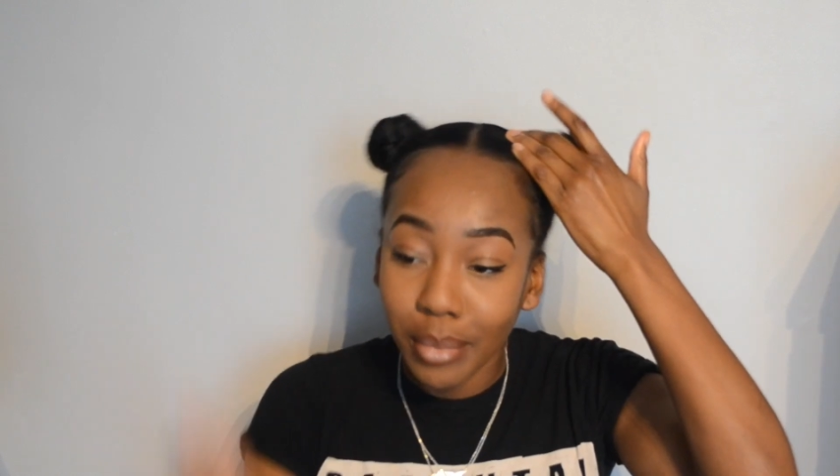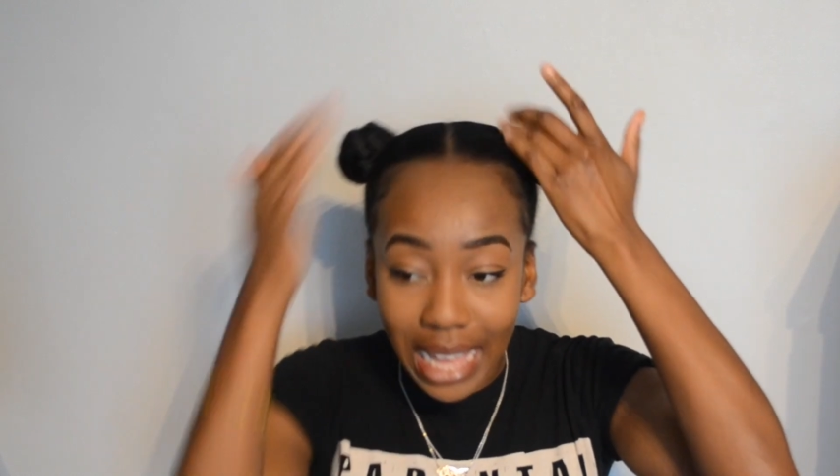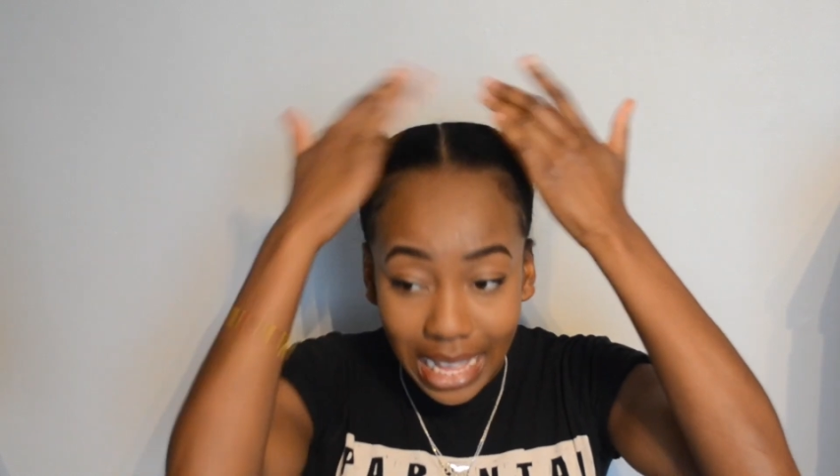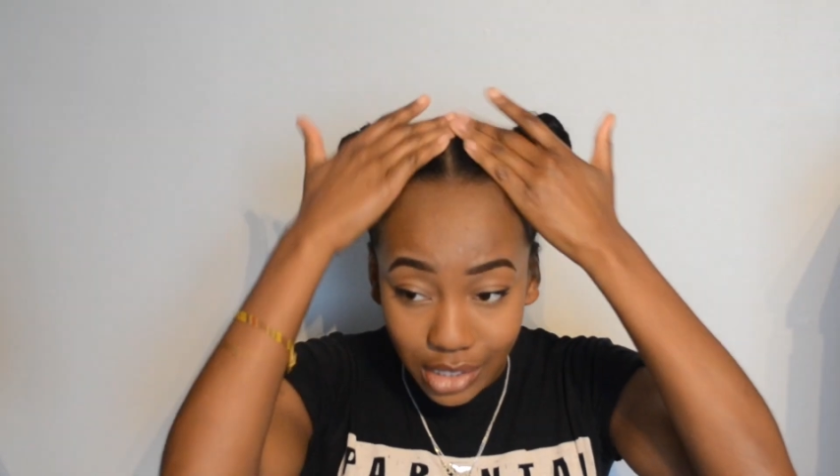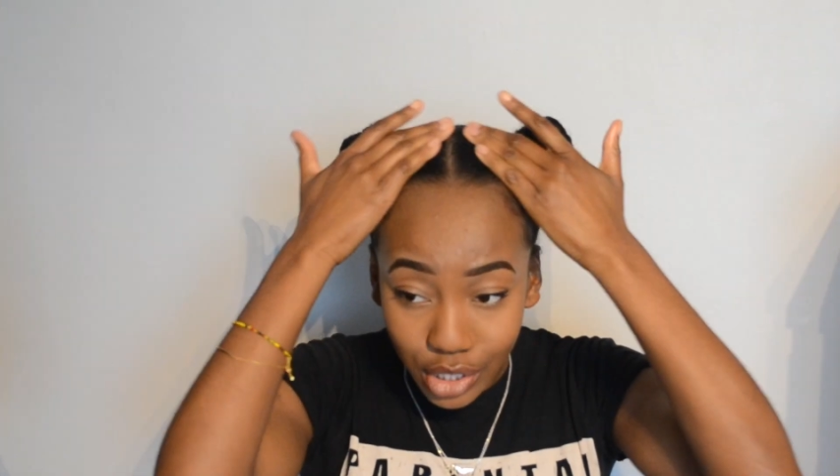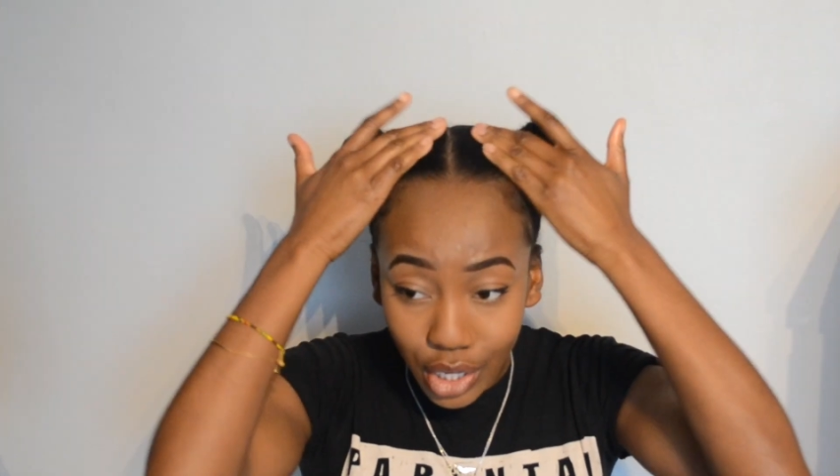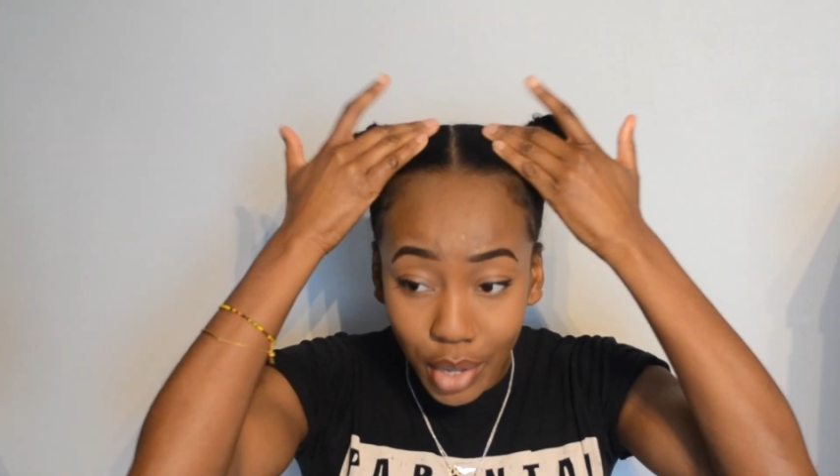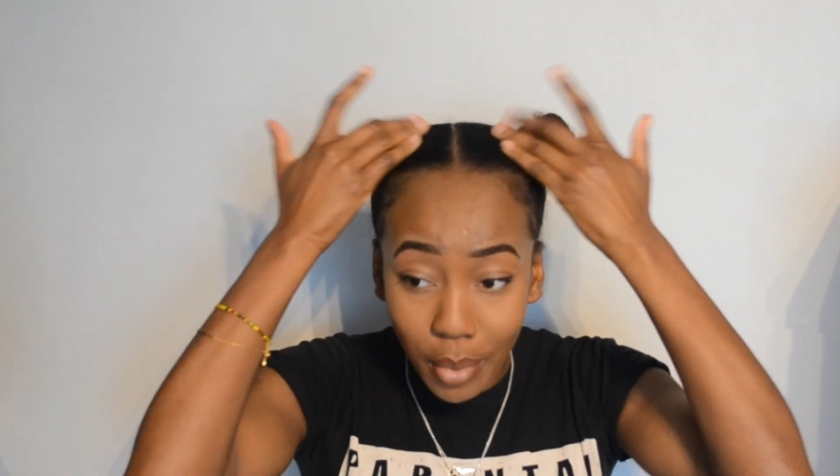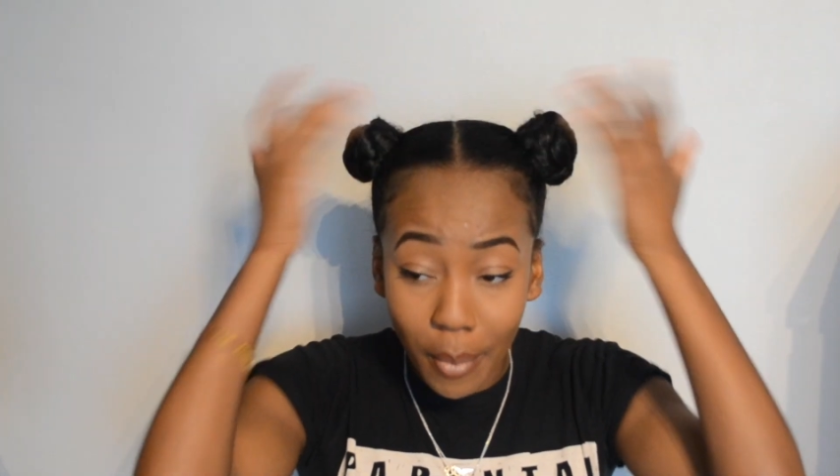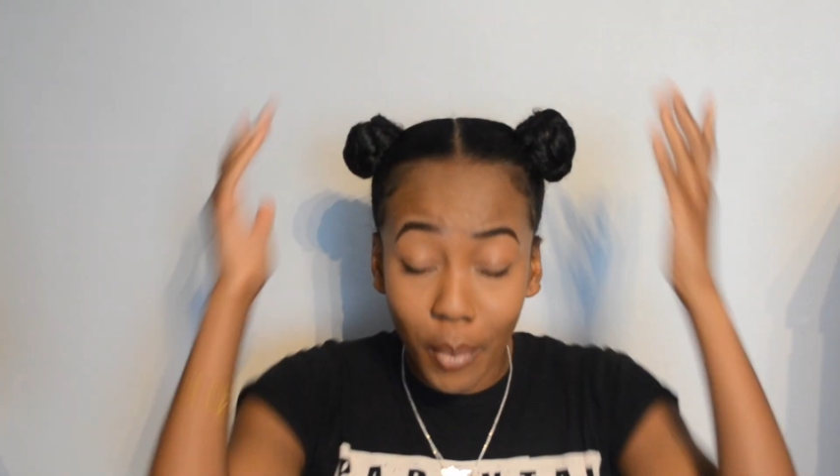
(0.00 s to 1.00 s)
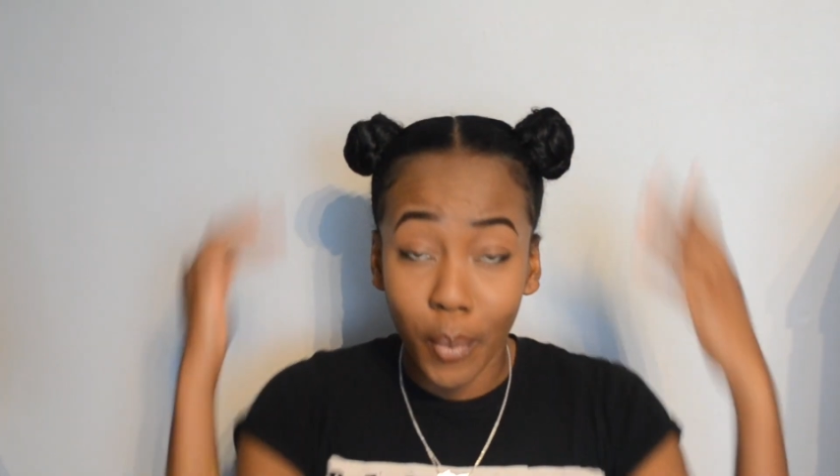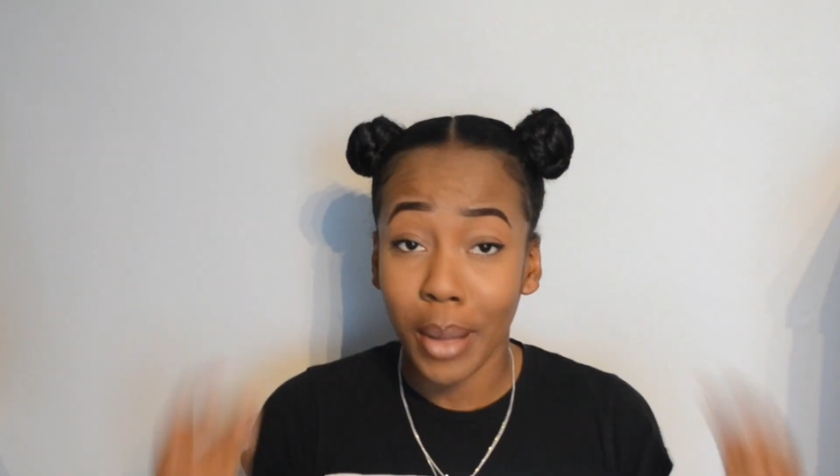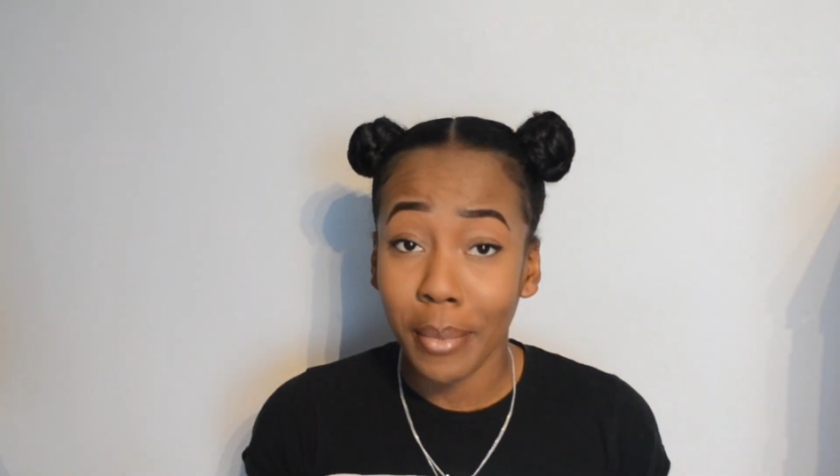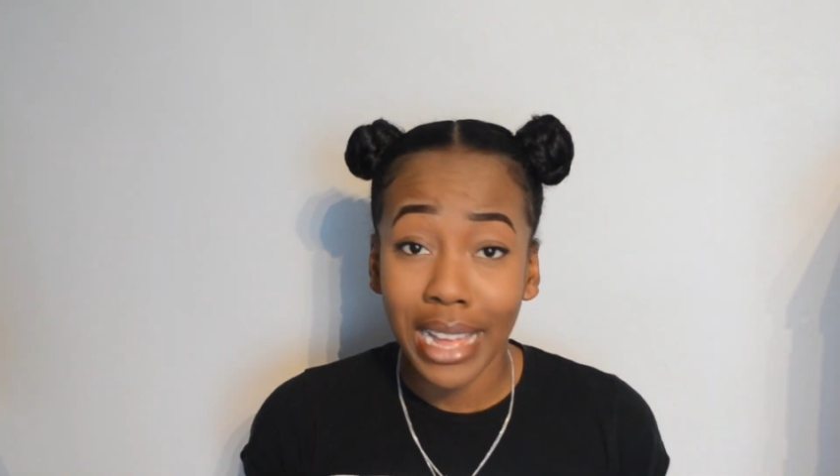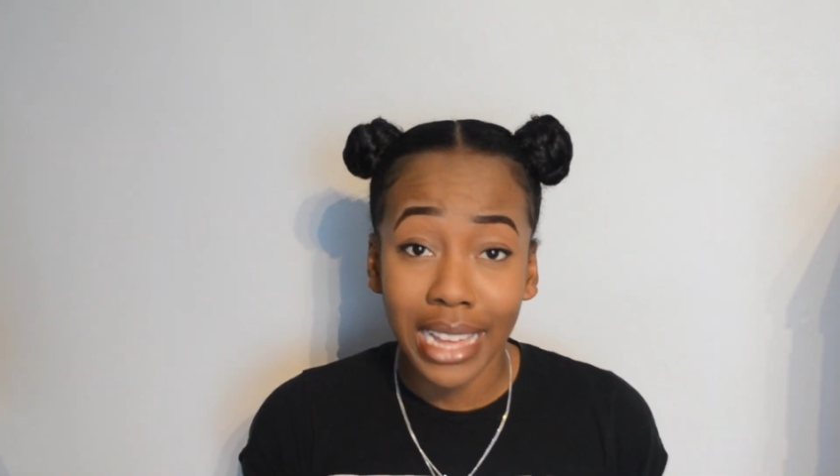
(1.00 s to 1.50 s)
Yeah, so
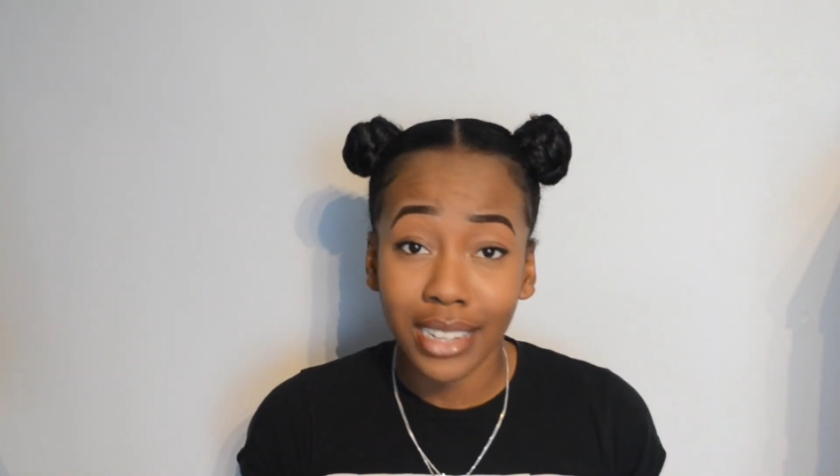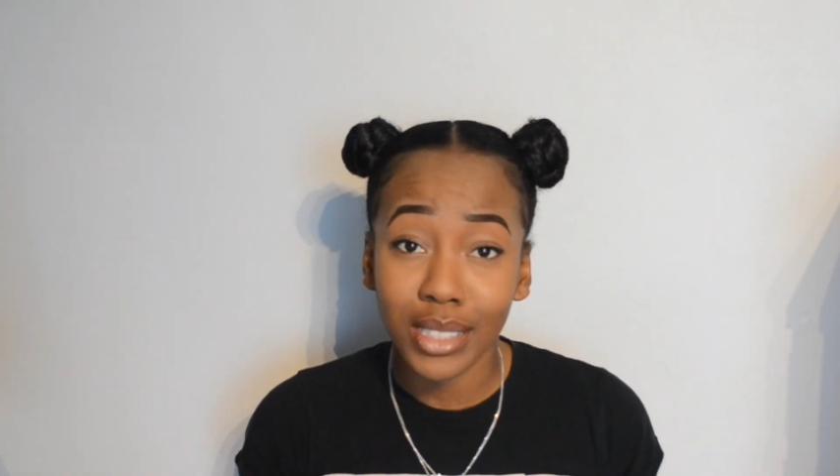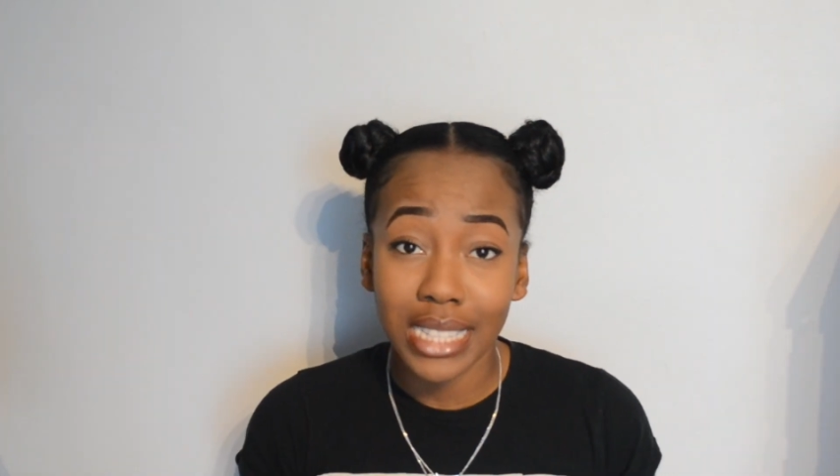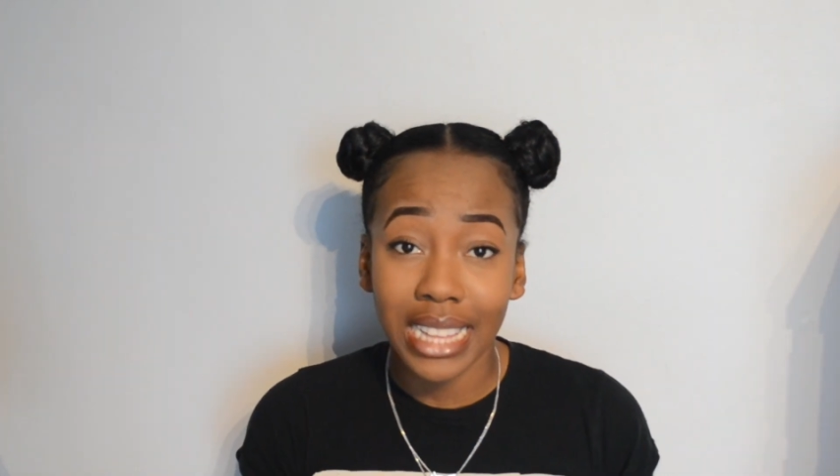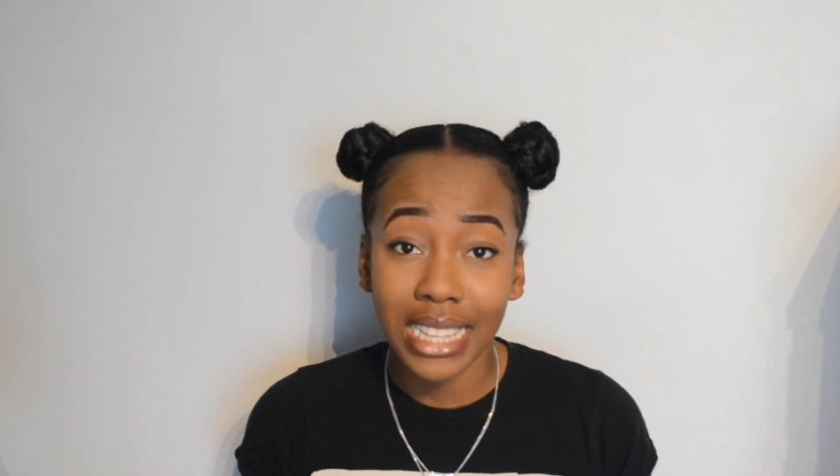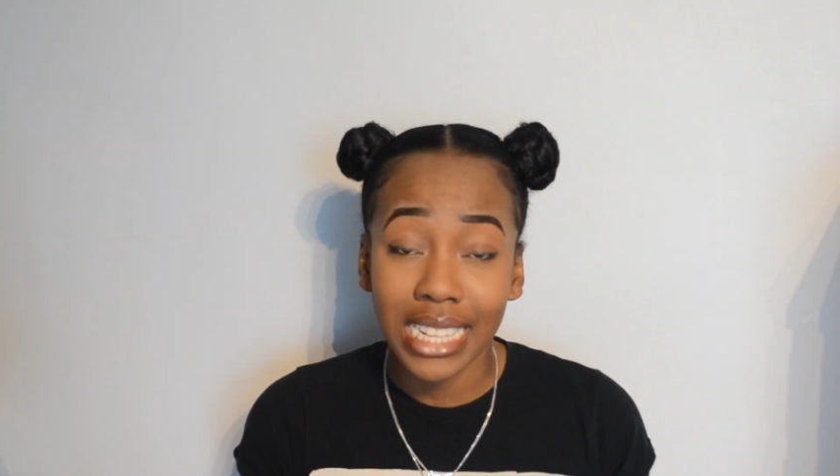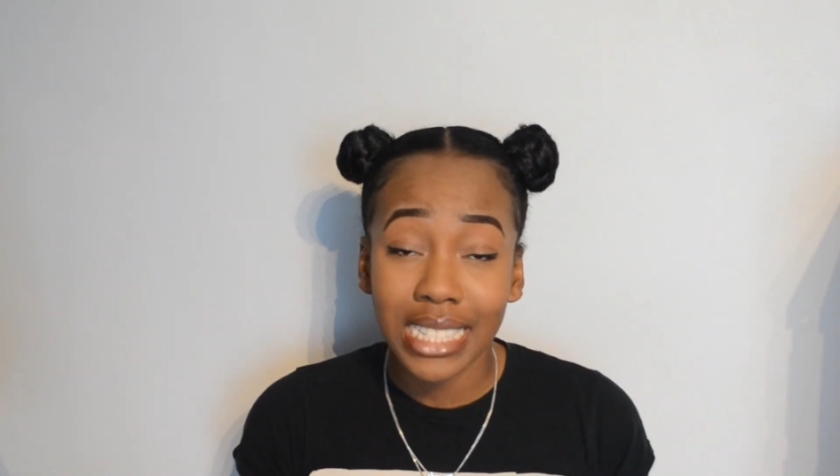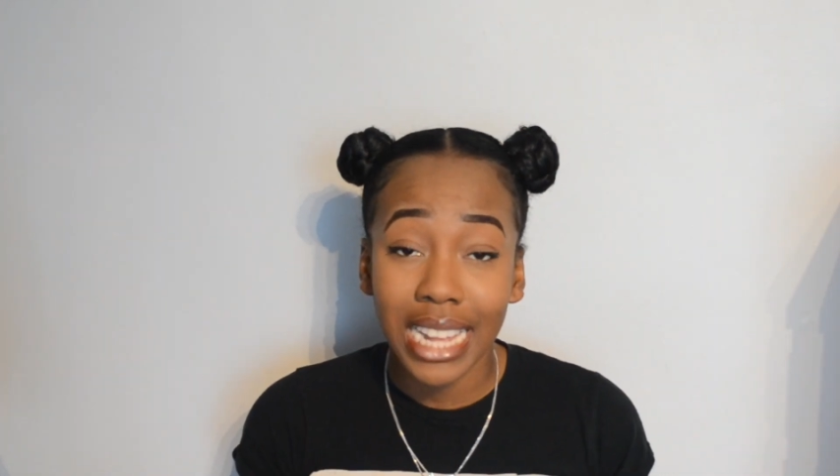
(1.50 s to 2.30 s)
when my hair looks like this,